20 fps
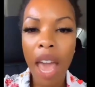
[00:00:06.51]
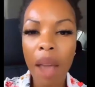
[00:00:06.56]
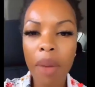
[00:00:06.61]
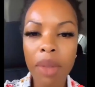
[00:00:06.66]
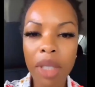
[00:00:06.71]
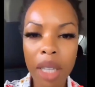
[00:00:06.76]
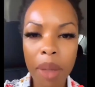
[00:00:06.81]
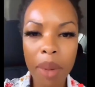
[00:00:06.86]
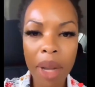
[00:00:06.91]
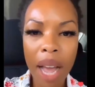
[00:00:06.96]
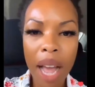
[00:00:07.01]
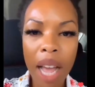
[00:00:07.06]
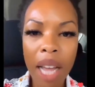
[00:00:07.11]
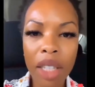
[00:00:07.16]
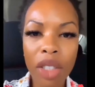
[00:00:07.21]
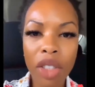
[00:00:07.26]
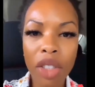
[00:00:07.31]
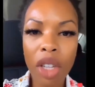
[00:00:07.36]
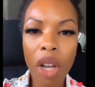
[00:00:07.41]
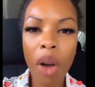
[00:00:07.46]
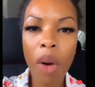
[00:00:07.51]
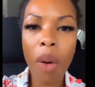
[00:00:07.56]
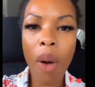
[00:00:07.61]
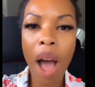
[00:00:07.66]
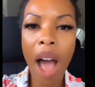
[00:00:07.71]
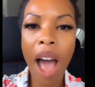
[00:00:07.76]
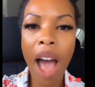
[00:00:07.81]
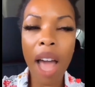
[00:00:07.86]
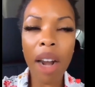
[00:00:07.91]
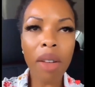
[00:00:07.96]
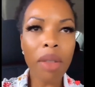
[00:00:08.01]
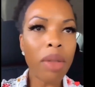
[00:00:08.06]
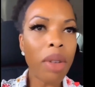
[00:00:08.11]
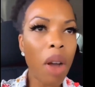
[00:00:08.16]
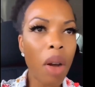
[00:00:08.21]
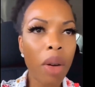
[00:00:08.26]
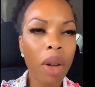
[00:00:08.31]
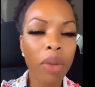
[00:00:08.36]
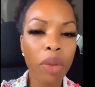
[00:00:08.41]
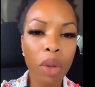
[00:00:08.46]
Hey, what's up, guys? So I don't
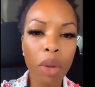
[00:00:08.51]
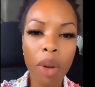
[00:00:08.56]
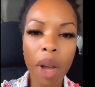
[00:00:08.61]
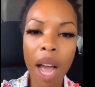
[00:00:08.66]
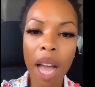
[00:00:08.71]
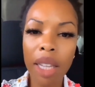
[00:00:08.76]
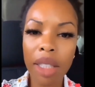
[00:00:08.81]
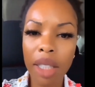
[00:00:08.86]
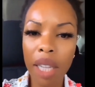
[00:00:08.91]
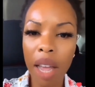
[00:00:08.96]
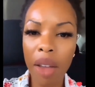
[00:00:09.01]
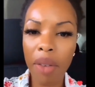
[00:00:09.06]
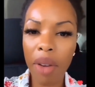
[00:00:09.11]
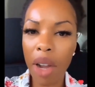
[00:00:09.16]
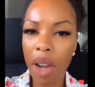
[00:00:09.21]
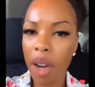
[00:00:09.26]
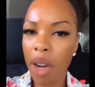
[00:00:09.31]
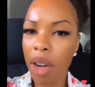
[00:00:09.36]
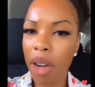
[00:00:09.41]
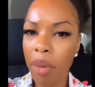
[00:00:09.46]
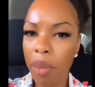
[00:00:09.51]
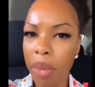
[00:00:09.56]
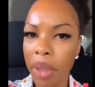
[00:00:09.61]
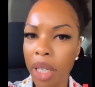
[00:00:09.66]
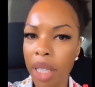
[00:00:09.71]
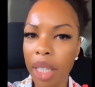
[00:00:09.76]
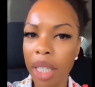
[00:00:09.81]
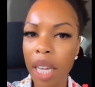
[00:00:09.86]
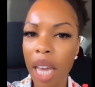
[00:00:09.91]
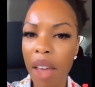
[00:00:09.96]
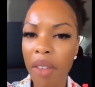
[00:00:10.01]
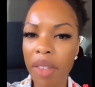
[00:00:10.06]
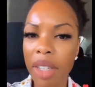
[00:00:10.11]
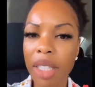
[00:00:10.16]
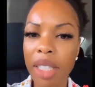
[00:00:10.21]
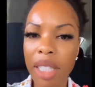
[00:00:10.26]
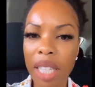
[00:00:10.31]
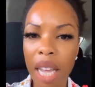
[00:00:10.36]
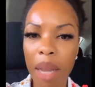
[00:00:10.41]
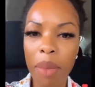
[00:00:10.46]
know if you guys have heard, but
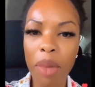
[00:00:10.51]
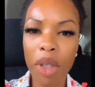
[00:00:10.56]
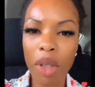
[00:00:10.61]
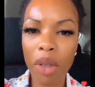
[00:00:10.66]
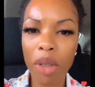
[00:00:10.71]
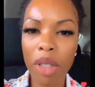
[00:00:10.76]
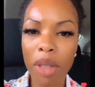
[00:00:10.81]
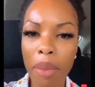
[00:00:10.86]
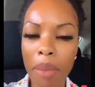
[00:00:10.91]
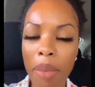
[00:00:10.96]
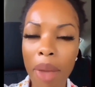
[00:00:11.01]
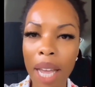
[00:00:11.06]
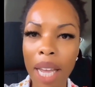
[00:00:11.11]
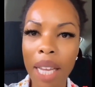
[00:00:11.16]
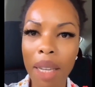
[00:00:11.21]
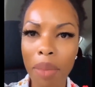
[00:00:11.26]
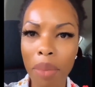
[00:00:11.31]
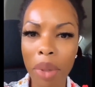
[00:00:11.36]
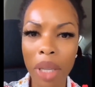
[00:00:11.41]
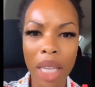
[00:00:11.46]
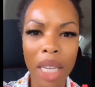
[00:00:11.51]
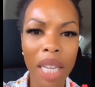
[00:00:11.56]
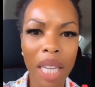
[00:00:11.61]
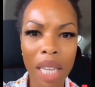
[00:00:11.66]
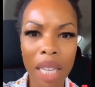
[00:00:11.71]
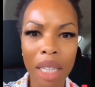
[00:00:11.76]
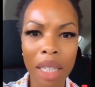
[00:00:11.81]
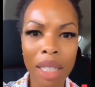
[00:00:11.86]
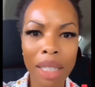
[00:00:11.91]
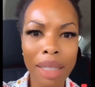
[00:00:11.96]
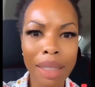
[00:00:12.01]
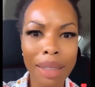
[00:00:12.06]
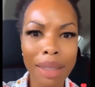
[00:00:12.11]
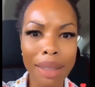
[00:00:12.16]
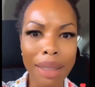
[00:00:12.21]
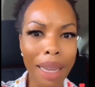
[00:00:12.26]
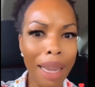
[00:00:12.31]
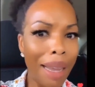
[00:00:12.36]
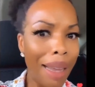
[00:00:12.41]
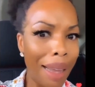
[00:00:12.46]
Kevin Samuels may be
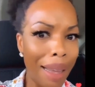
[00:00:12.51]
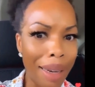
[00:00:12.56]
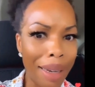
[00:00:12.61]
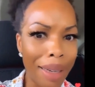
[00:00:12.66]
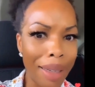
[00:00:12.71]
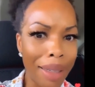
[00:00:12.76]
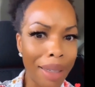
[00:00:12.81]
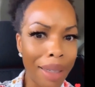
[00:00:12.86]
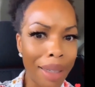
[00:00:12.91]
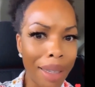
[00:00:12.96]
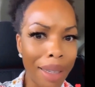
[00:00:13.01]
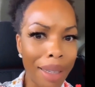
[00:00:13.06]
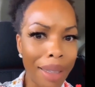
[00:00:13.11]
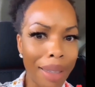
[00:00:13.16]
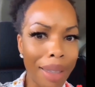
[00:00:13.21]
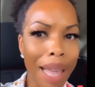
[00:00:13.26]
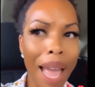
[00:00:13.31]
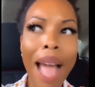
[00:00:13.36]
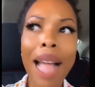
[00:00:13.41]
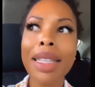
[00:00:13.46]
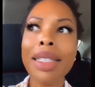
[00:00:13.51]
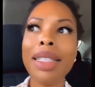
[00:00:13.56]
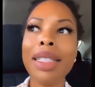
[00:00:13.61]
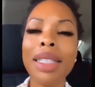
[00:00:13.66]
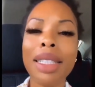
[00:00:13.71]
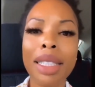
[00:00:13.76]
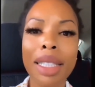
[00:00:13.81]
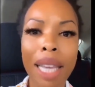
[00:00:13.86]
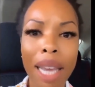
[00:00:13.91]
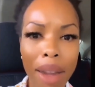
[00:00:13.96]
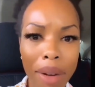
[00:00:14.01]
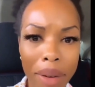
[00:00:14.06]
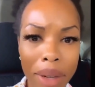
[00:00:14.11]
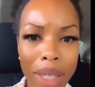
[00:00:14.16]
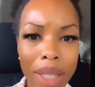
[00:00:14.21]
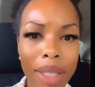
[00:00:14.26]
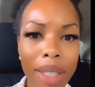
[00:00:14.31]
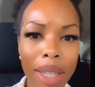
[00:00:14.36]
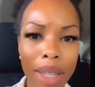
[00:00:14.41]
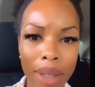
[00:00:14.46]
dead. That's
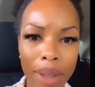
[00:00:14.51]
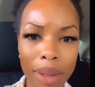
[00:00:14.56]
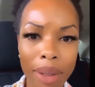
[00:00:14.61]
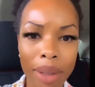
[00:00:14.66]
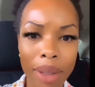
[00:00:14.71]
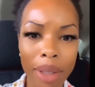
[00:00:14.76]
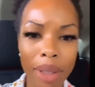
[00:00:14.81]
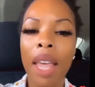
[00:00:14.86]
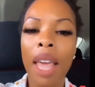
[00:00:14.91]
scary as hell.